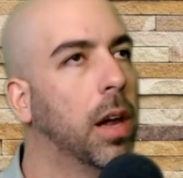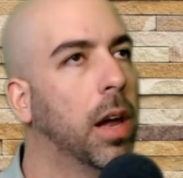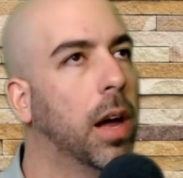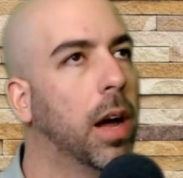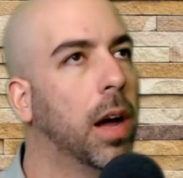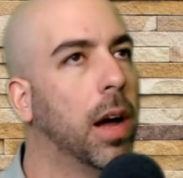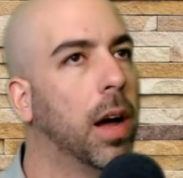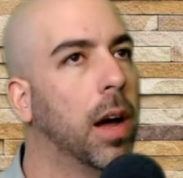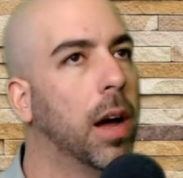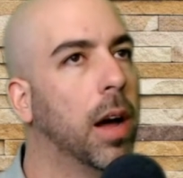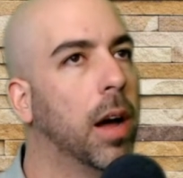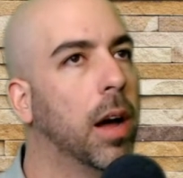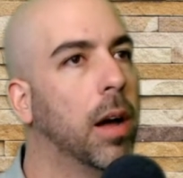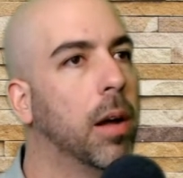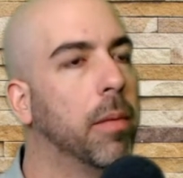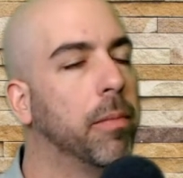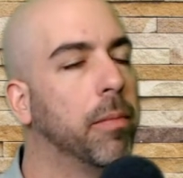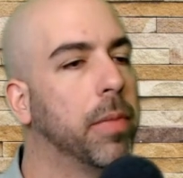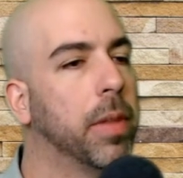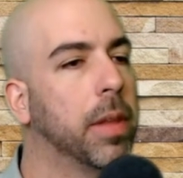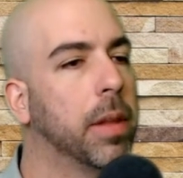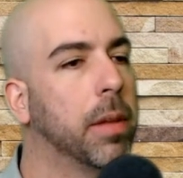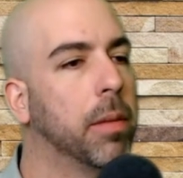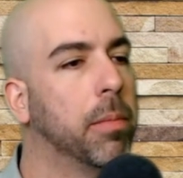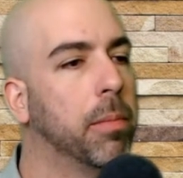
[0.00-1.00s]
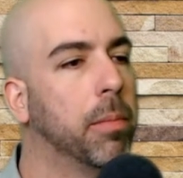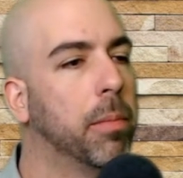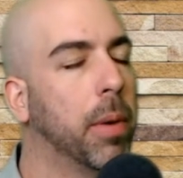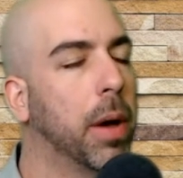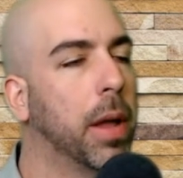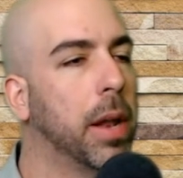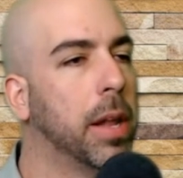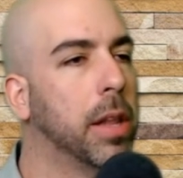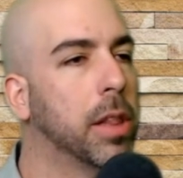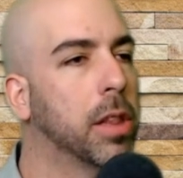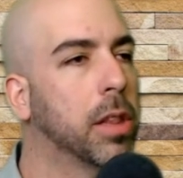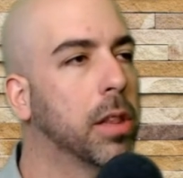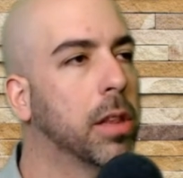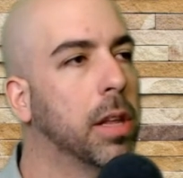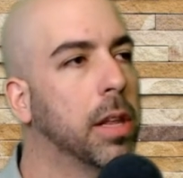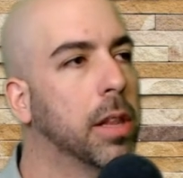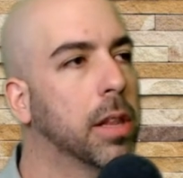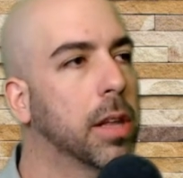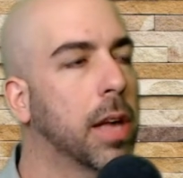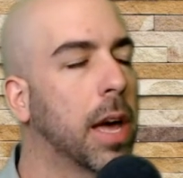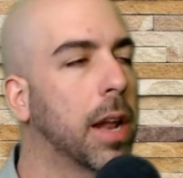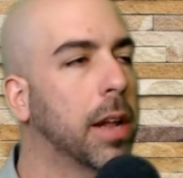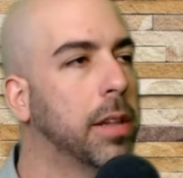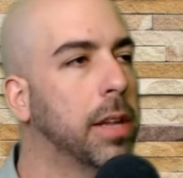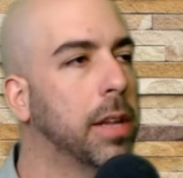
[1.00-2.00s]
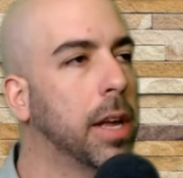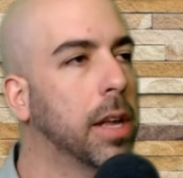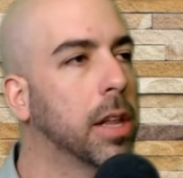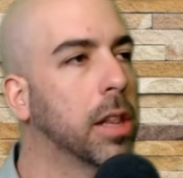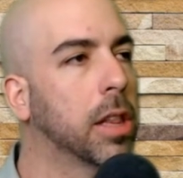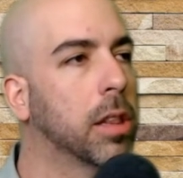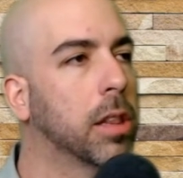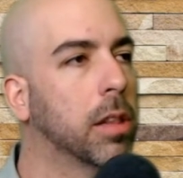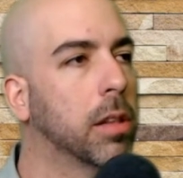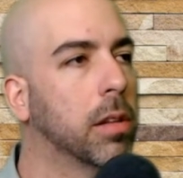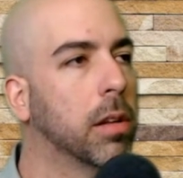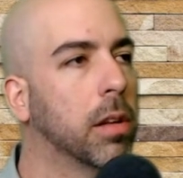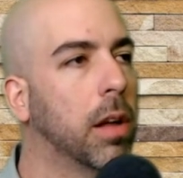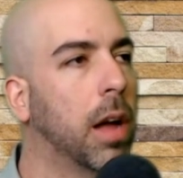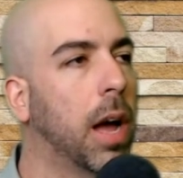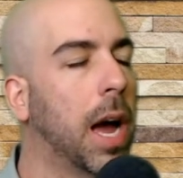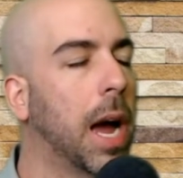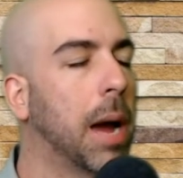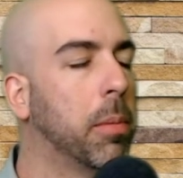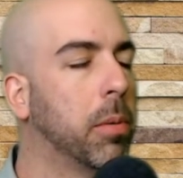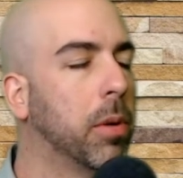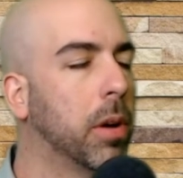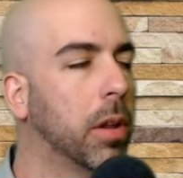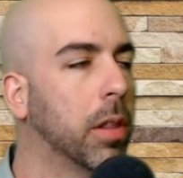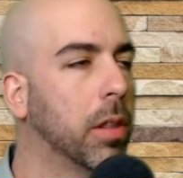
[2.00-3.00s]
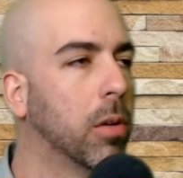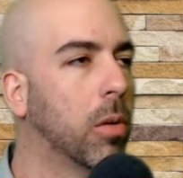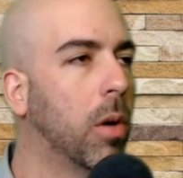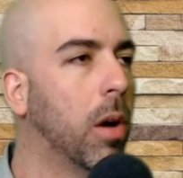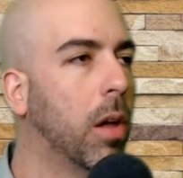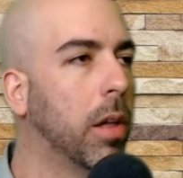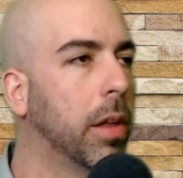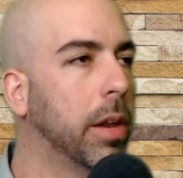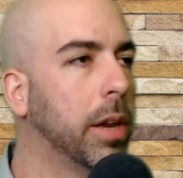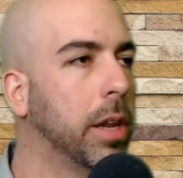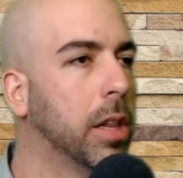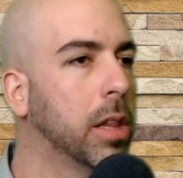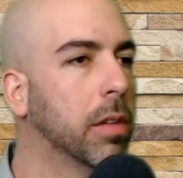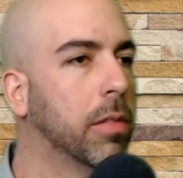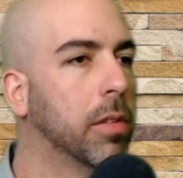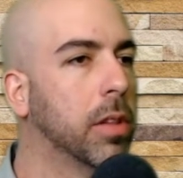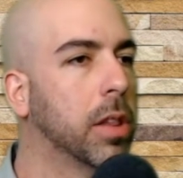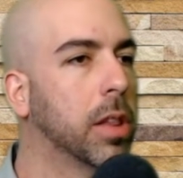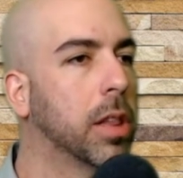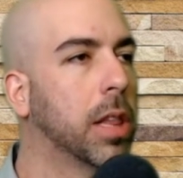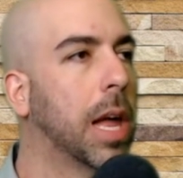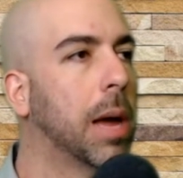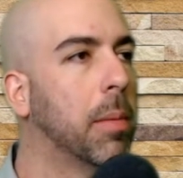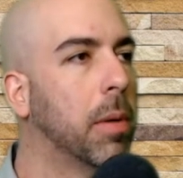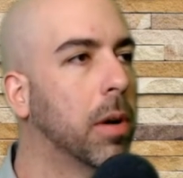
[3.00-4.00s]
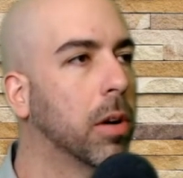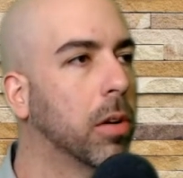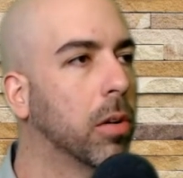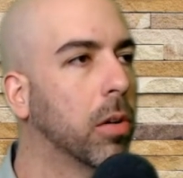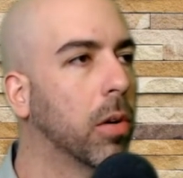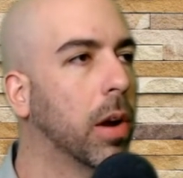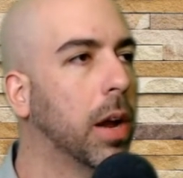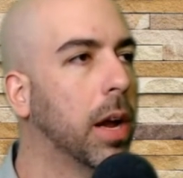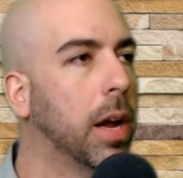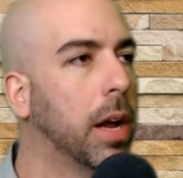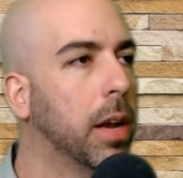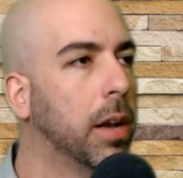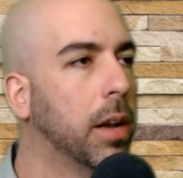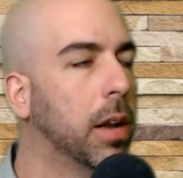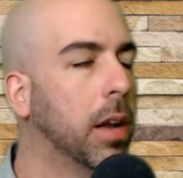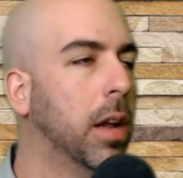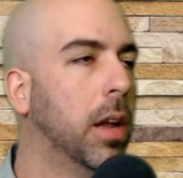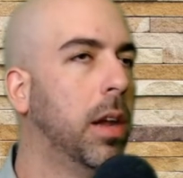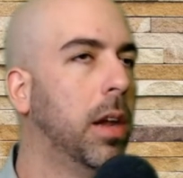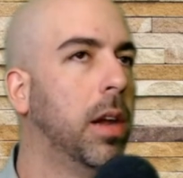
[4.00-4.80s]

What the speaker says: But it kind of takes a hybrid of the qualities of a slab on grade